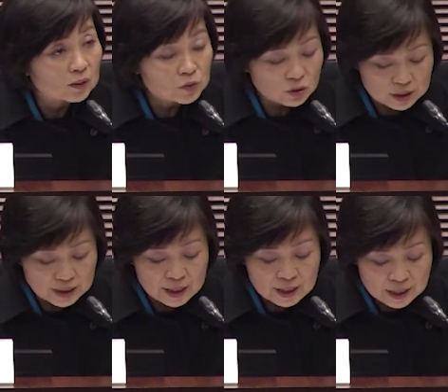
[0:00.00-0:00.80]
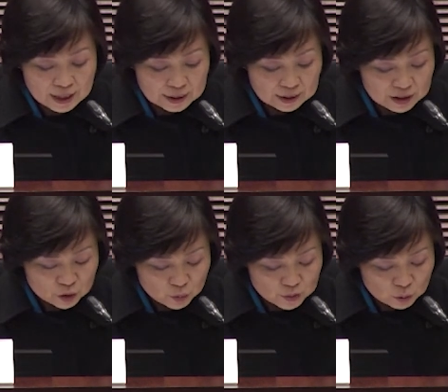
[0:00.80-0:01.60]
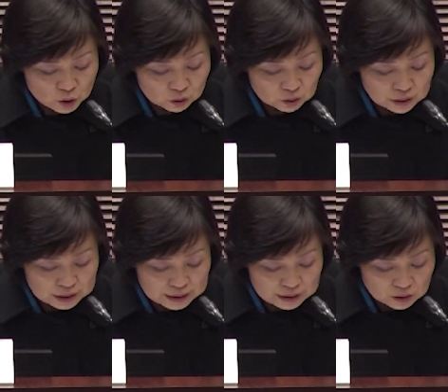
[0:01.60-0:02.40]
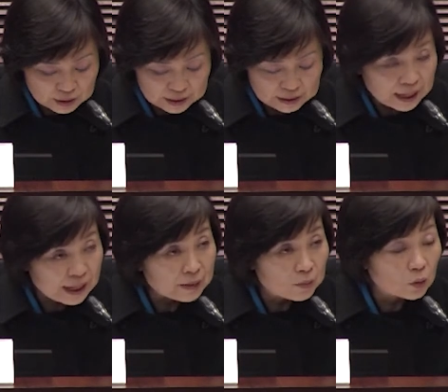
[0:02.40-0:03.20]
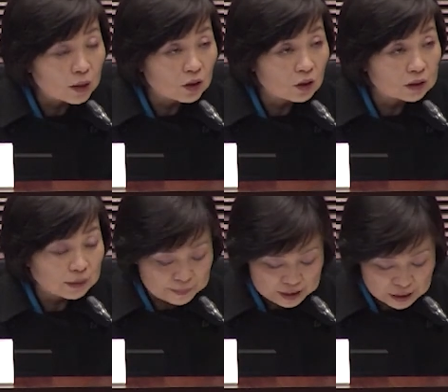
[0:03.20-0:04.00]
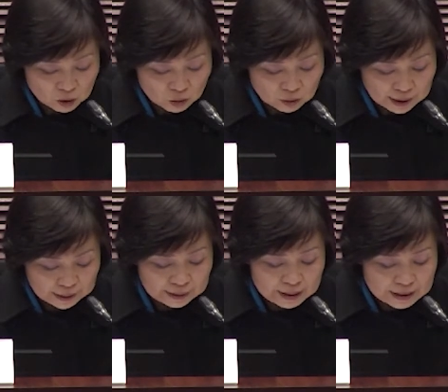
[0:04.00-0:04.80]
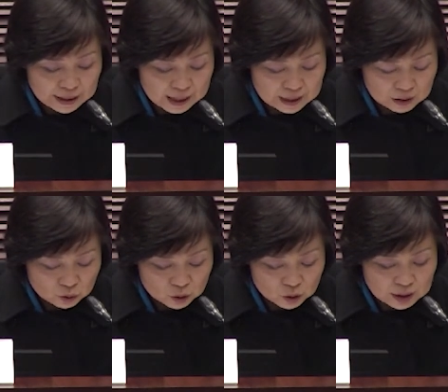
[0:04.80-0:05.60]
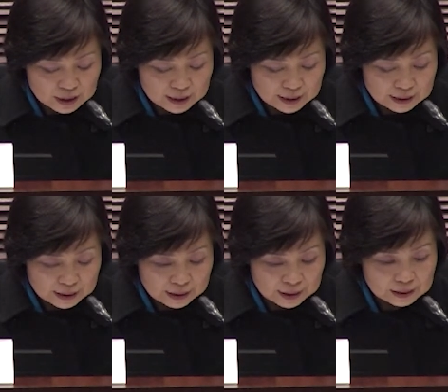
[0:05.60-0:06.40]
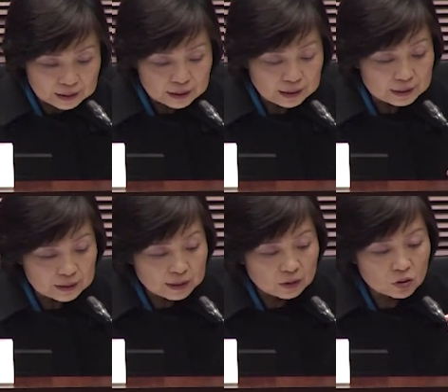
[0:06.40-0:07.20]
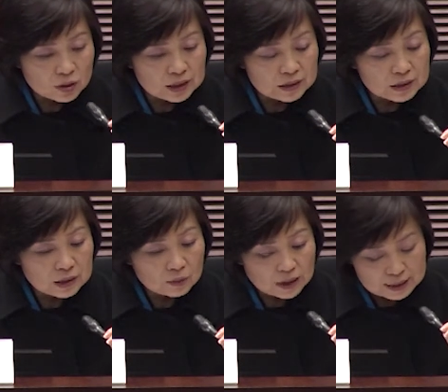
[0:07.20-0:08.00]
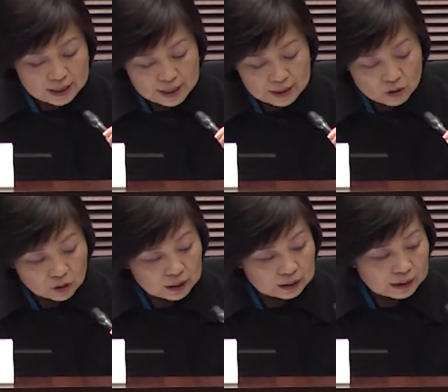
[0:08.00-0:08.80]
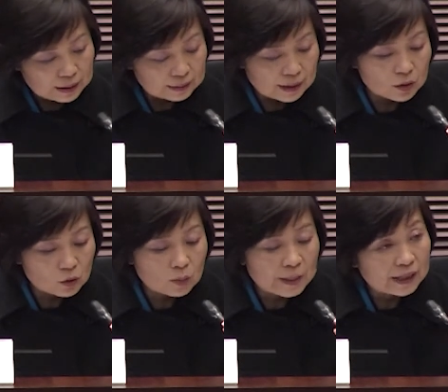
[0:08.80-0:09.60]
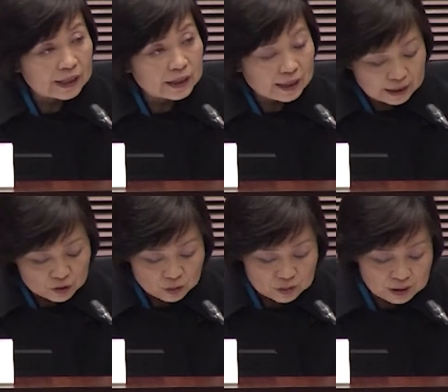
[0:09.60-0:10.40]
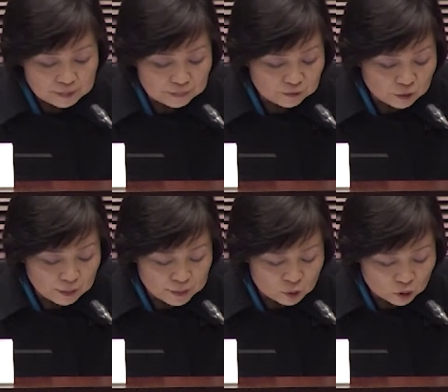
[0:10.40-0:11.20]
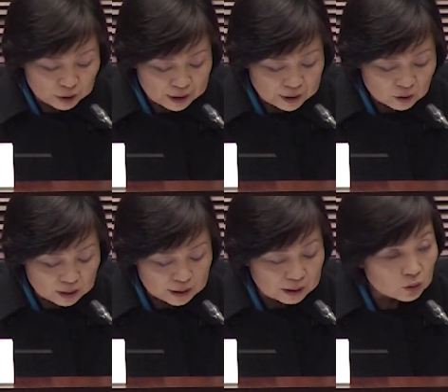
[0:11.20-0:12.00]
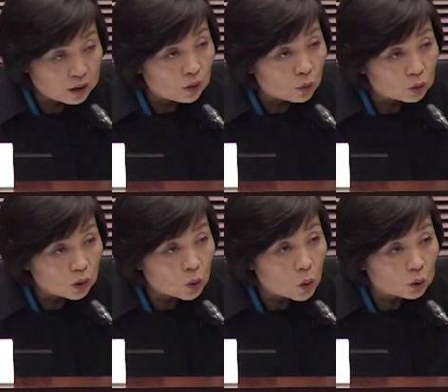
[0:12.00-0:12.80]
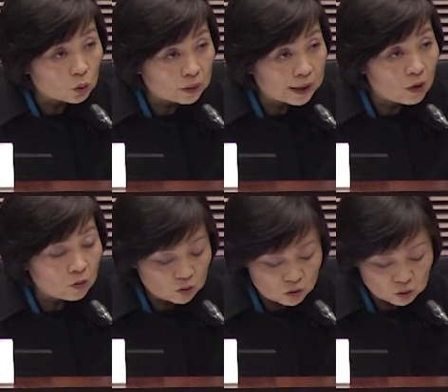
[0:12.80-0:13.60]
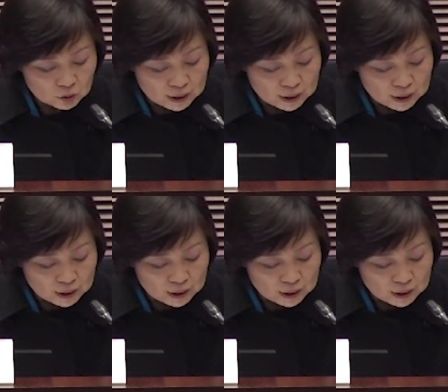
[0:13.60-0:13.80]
because of the schools for the intellectual disabled students, the completion dates are different for the different schools, so we do not have the data with us. But